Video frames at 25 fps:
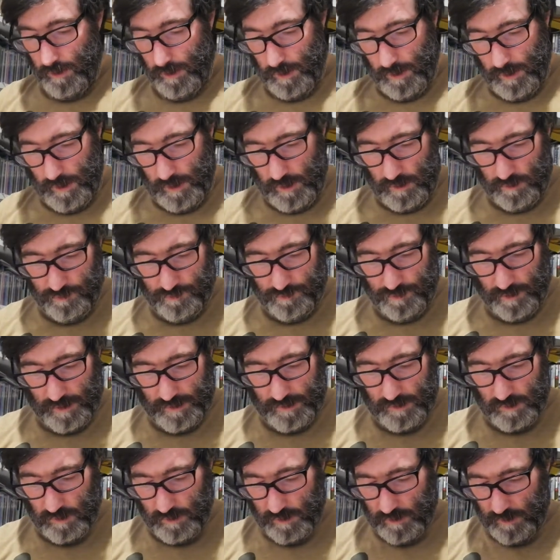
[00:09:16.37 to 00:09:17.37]
And
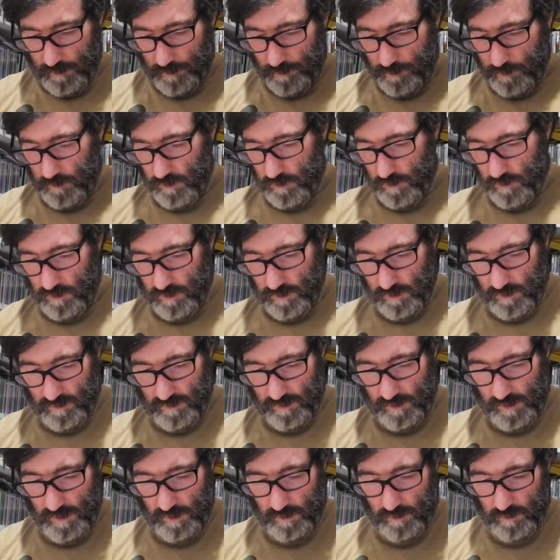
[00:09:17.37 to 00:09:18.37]
finally, she
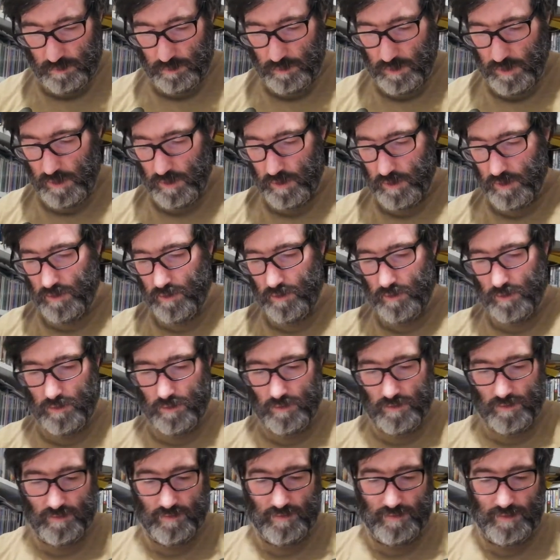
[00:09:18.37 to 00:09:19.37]
sent me
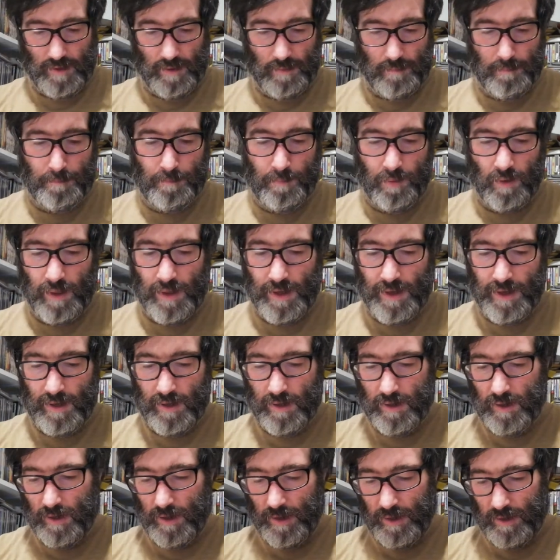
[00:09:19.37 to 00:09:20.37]
some
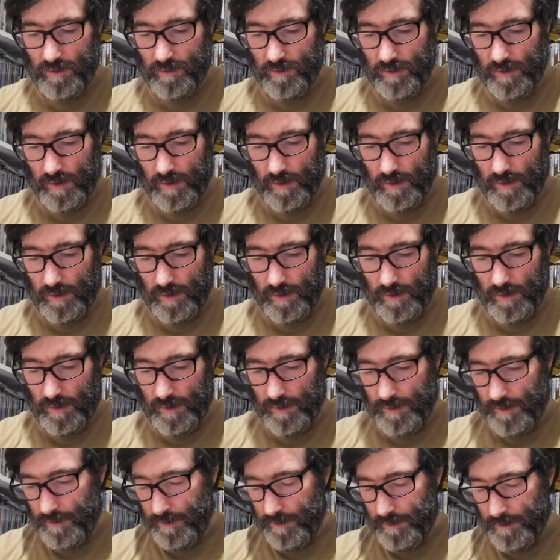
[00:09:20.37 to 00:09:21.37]
blank
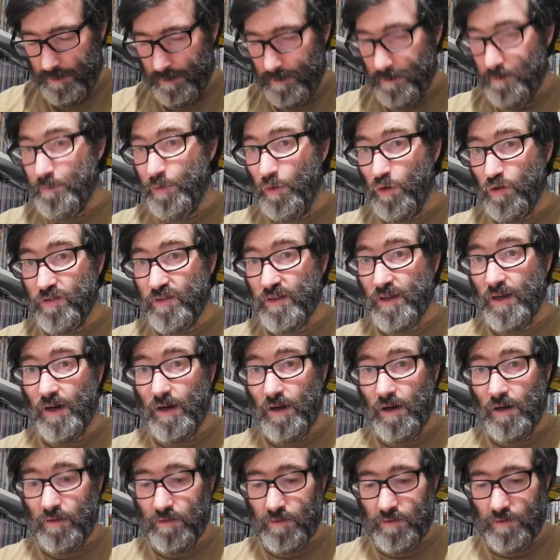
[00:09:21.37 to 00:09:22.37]

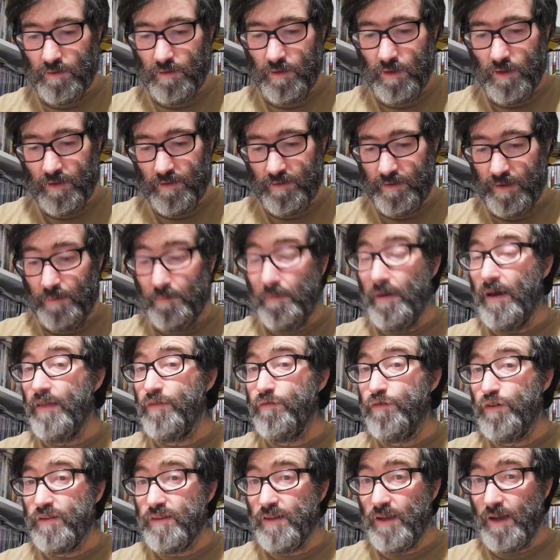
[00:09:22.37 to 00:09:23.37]
postcards, some
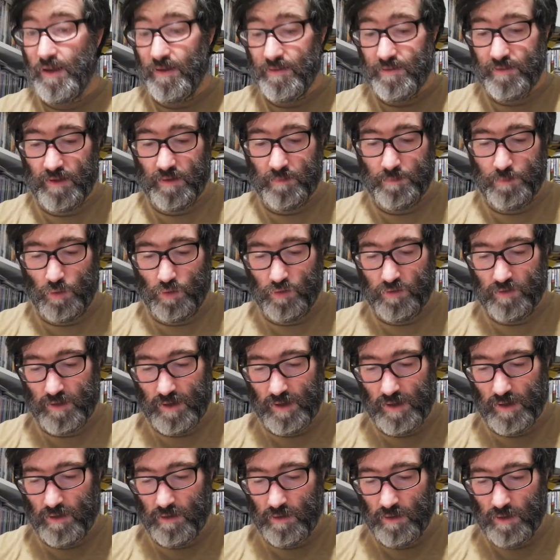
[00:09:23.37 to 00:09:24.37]
advertising
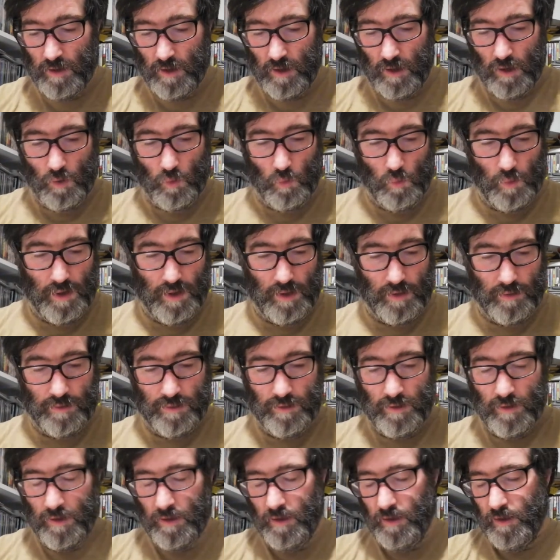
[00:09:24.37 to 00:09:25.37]
postcard
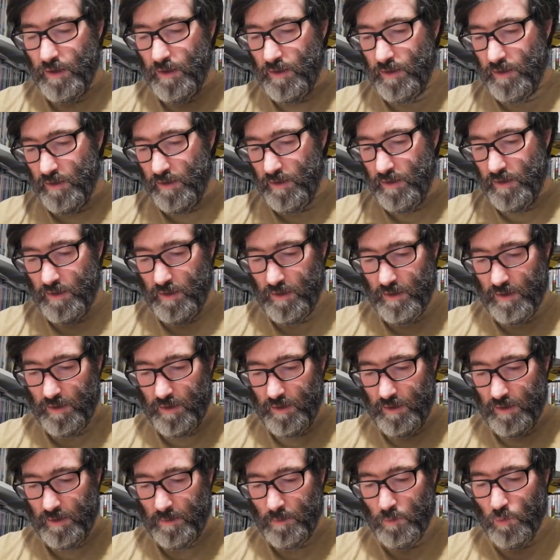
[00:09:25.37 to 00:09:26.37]
with
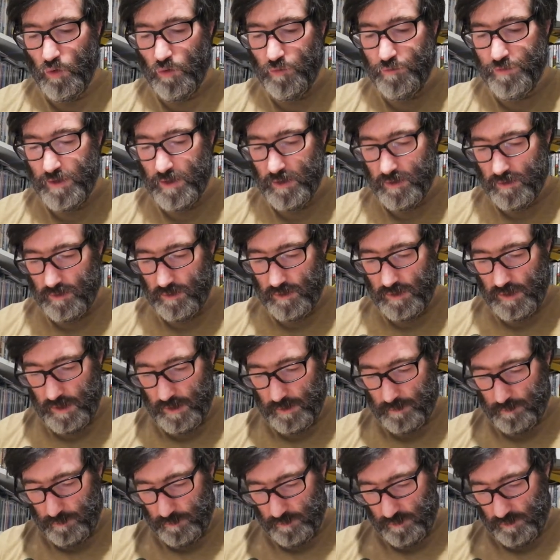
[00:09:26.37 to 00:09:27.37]
movie
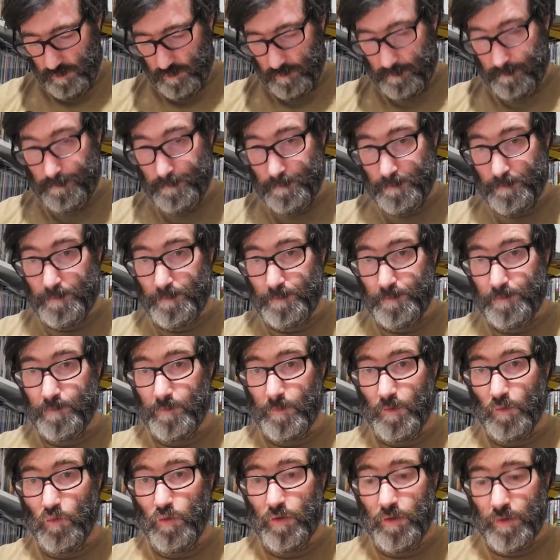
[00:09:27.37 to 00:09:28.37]
themes,
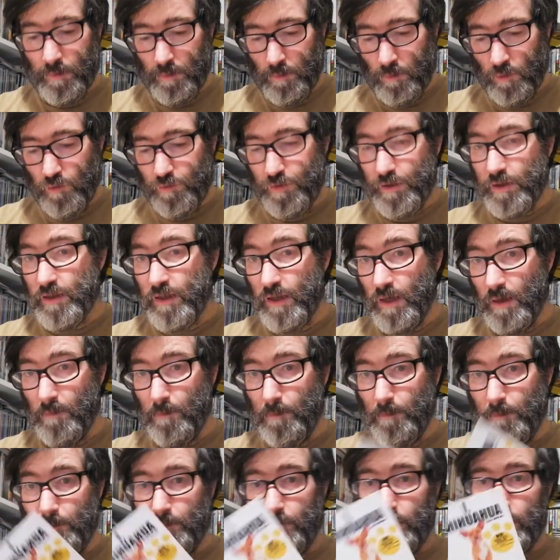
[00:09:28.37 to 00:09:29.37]
with movie
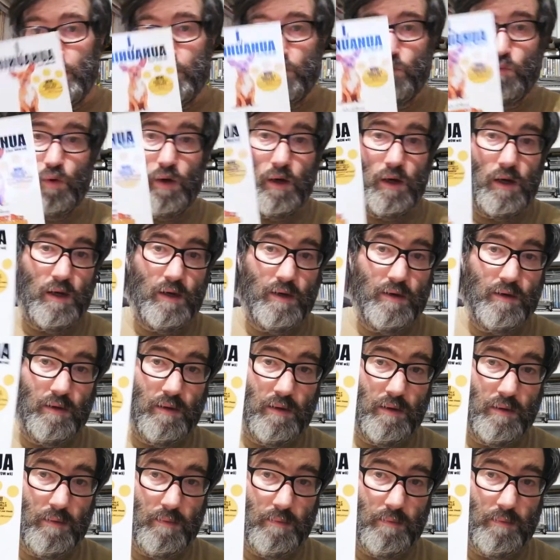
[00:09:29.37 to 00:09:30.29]
theme. This one.